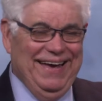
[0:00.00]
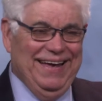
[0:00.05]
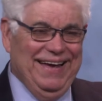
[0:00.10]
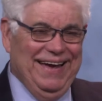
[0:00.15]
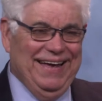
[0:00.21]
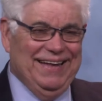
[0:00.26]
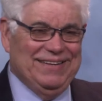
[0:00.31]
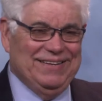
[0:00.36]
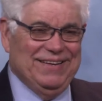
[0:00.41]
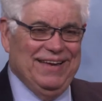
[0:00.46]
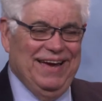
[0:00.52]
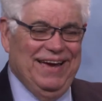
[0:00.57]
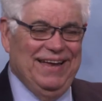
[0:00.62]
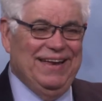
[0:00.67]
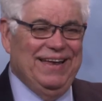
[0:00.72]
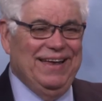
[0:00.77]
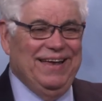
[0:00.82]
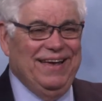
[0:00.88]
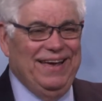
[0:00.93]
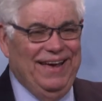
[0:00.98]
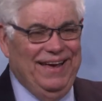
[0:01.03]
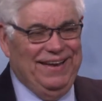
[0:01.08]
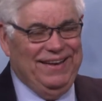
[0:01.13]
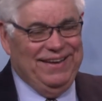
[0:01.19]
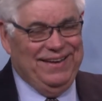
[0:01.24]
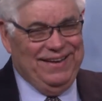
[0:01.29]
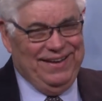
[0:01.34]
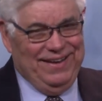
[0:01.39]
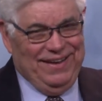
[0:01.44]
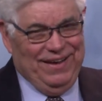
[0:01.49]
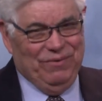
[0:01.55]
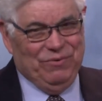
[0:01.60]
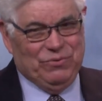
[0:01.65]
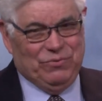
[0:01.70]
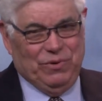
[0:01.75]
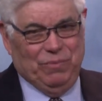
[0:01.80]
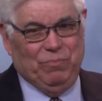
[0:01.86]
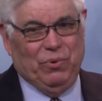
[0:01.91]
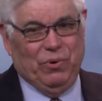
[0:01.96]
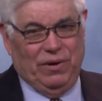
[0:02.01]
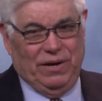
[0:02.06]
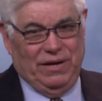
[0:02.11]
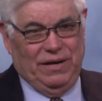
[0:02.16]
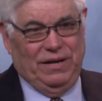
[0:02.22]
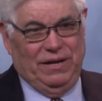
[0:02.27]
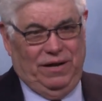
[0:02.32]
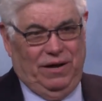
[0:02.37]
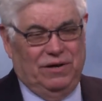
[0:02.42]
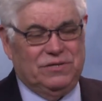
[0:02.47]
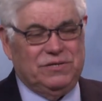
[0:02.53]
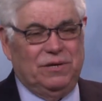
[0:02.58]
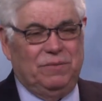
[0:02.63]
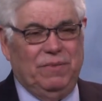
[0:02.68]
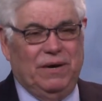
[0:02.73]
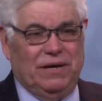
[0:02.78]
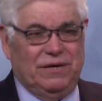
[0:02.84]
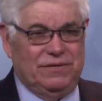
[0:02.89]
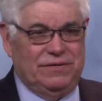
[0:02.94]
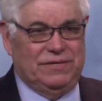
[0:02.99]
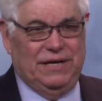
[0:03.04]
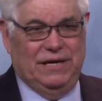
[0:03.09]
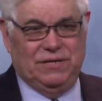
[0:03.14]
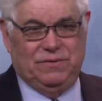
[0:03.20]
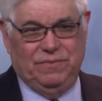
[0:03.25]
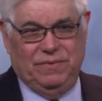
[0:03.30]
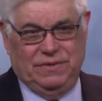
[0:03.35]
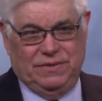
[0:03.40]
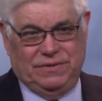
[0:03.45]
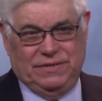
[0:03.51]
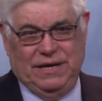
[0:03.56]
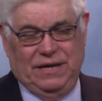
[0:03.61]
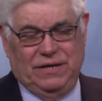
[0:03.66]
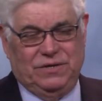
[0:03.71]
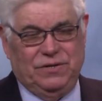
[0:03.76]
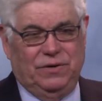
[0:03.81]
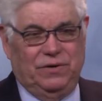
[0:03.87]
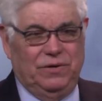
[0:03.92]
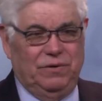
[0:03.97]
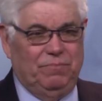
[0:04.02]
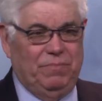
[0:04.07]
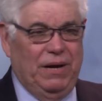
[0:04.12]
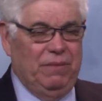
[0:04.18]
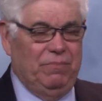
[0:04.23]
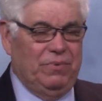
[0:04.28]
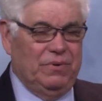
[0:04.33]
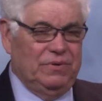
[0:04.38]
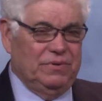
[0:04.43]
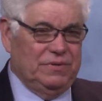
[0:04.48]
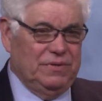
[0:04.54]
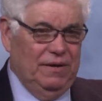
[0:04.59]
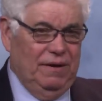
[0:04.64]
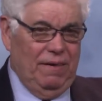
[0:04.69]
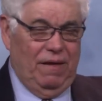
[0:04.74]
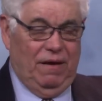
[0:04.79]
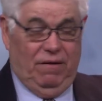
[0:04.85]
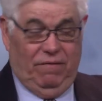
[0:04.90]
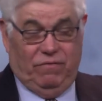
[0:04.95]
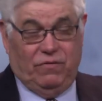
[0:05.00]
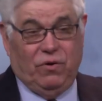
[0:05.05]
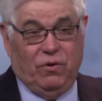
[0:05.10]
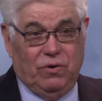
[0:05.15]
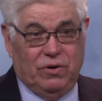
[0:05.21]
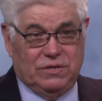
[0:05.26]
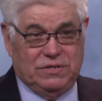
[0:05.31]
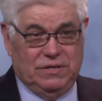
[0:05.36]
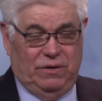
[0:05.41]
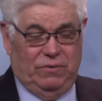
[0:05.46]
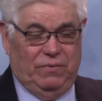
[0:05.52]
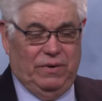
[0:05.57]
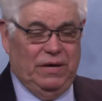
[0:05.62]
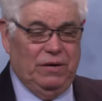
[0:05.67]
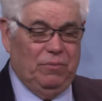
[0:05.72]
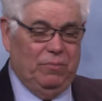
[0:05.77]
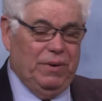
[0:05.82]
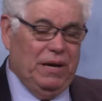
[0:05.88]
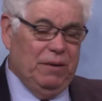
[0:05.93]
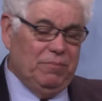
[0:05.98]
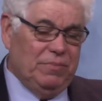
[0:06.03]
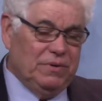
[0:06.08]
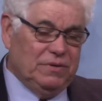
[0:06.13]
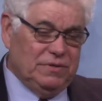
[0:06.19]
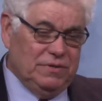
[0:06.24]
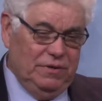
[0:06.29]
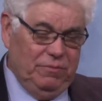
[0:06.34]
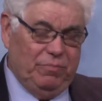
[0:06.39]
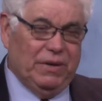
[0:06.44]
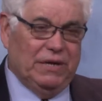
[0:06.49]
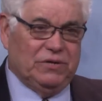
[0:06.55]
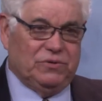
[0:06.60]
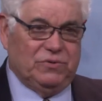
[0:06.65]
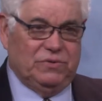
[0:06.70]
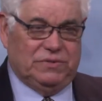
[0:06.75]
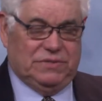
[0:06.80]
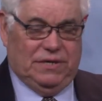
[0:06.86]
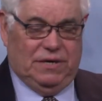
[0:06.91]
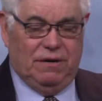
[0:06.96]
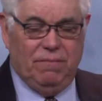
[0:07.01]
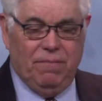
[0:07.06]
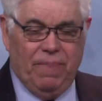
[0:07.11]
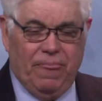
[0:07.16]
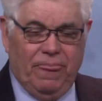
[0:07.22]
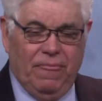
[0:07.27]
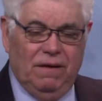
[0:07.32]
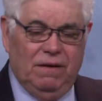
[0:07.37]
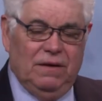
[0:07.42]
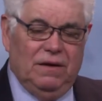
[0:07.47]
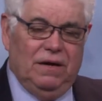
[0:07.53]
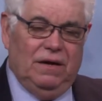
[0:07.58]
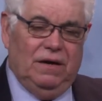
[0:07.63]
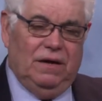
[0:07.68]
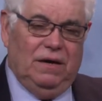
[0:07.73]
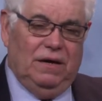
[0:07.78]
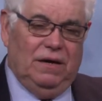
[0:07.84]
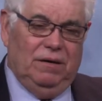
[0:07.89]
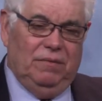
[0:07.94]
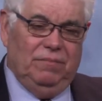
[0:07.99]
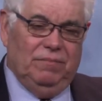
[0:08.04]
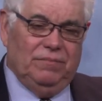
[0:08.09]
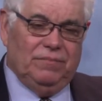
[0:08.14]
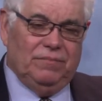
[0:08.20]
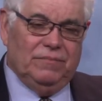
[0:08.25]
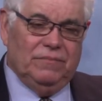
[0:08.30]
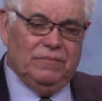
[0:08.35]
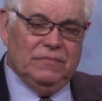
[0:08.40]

and, and, and and it was reported in the Austin American Statesman, the San Antonio papers, of course, the Laredo papers. The press was there. Um,